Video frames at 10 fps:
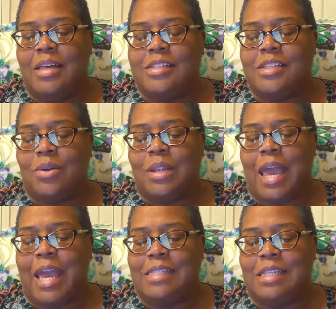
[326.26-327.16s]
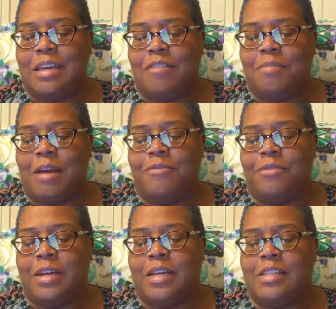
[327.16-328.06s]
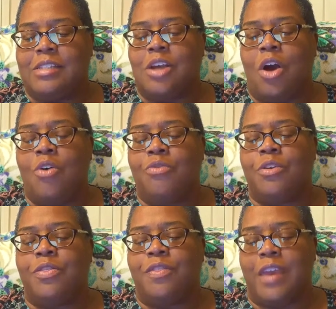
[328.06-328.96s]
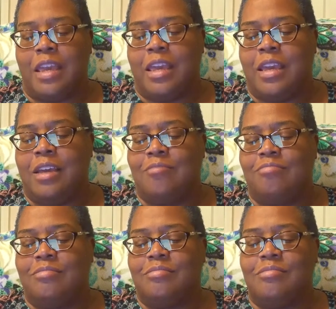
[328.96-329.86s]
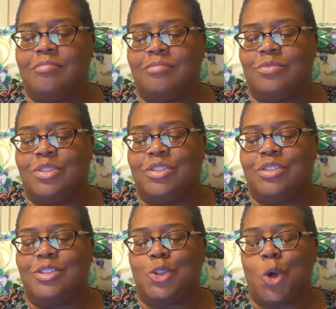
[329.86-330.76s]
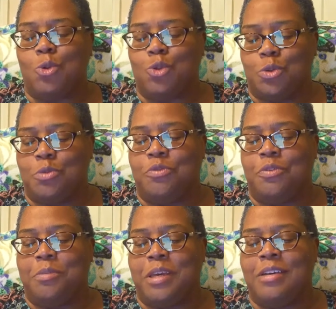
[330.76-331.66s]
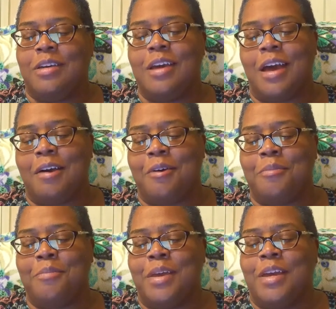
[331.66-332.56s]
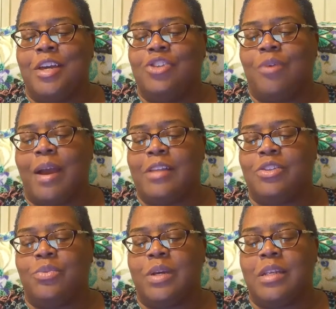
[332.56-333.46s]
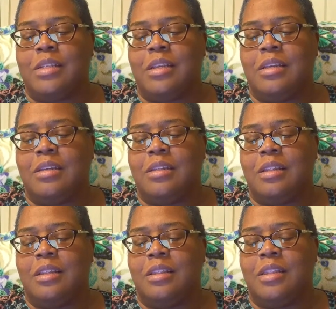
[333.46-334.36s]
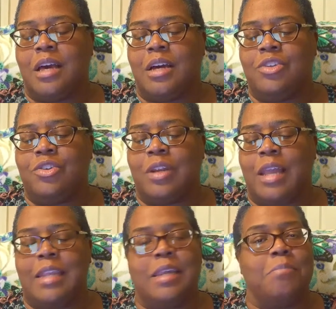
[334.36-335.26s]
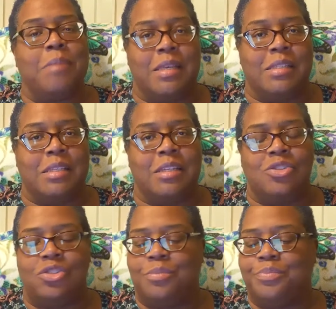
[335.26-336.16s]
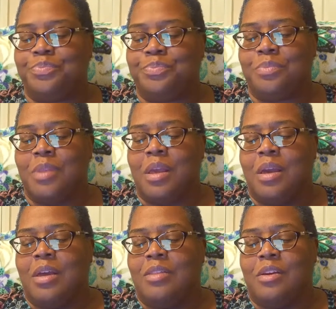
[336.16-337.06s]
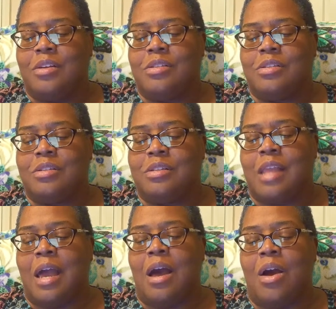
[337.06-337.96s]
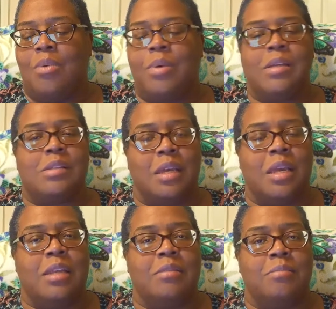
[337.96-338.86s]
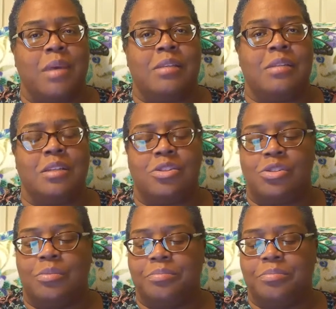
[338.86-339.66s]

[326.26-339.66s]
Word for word: So lastly of my friends, overthinking, which is so true for me, um, trying to read the underlining message. There's not always a hidden message.